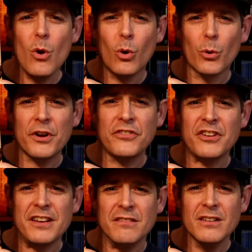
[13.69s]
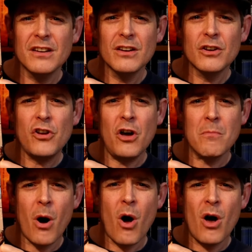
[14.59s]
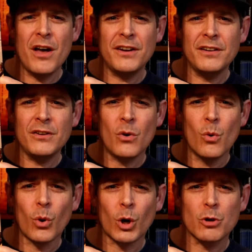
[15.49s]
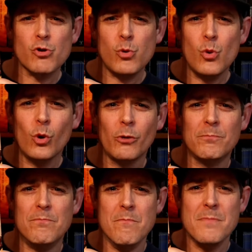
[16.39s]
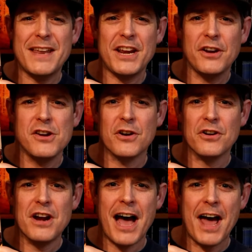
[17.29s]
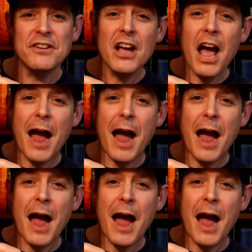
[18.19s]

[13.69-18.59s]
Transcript: Or is it Come On or Cool Mini or not?